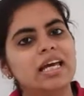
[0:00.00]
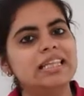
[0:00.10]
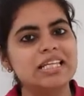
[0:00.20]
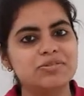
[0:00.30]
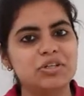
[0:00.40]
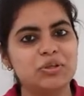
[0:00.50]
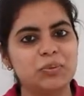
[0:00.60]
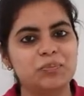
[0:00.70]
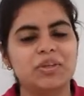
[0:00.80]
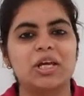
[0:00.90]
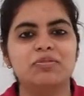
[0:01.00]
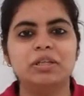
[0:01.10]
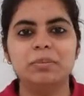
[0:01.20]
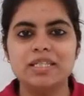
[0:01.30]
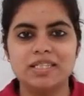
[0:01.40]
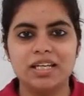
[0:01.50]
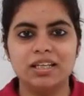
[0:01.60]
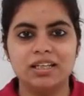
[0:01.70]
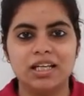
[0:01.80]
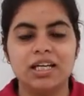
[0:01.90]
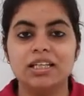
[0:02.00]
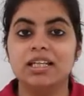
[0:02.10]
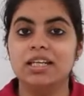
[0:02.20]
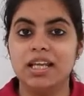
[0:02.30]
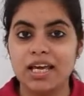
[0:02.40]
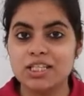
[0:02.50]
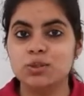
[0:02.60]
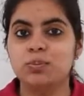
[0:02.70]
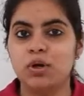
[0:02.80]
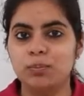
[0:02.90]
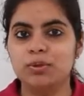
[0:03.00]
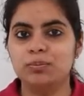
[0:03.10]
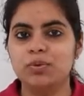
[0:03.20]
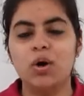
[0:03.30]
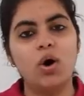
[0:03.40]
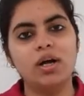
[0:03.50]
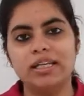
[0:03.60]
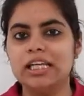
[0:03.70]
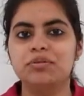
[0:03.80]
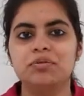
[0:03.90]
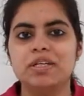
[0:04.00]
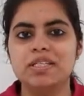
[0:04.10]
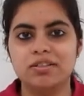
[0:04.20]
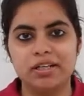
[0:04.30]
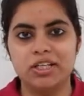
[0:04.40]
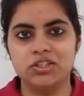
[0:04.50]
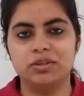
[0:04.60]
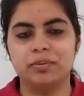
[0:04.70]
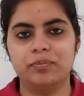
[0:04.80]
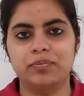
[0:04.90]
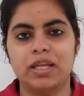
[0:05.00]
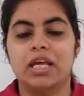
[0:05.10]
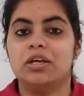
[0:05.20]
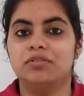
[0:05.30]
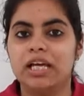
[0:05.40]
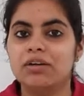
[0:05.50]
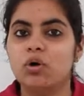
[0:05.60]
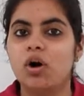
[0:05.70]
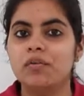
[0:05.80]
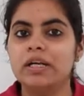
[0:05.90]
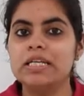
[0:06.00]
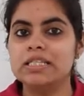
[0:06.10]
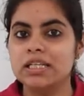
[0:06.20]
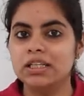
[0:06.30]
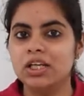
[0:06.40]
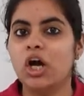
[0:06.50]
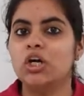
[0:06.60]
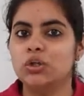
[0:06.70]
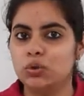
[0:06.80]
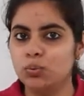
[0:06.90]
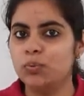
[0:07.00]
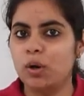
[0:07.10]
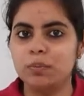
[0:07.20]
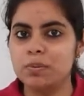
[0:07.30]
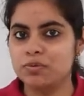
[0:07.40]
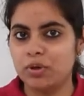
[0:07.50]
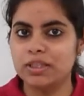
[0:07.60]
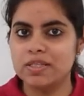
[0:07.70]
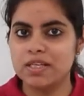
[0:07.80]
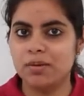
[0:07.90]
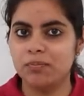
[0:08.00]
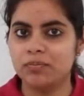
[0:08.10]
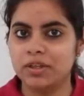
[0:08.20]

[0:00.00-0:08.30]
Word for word: In this video, we will be seeing the next problem on equivalence relation. We have already seen two problems for the same.